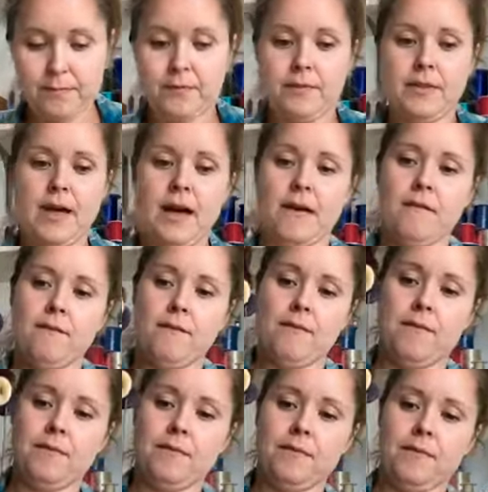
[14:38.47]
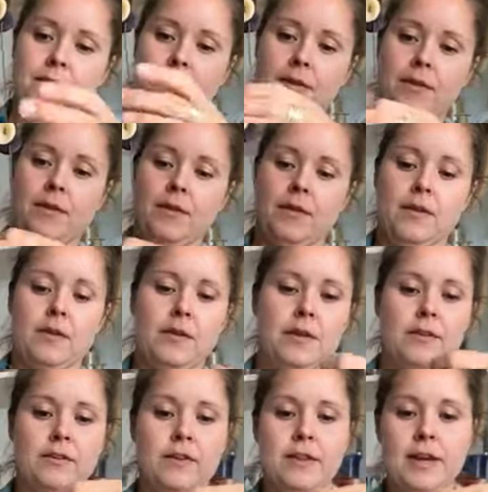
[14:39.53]
There.
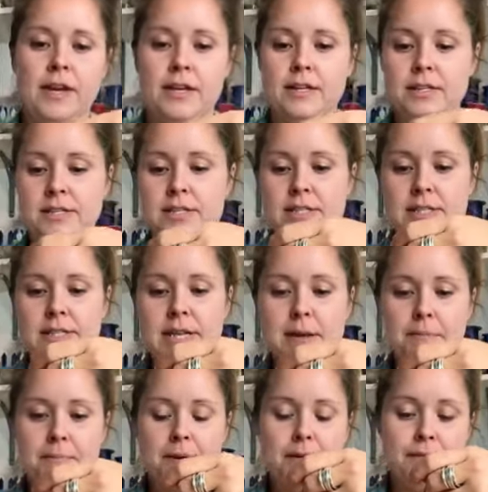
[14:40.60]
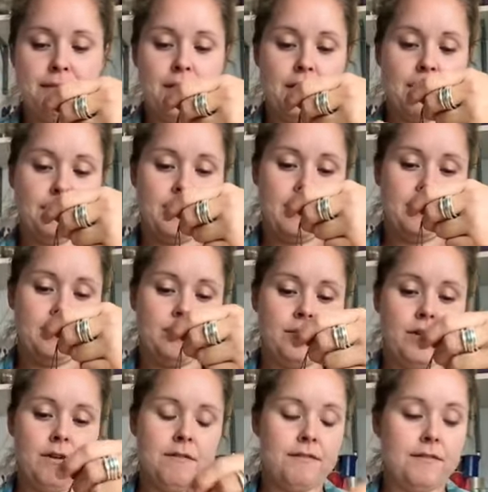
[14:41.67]
So then I can snip both those ends
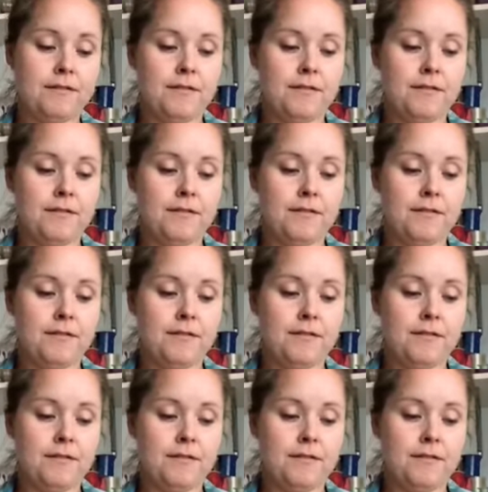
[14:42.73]
off.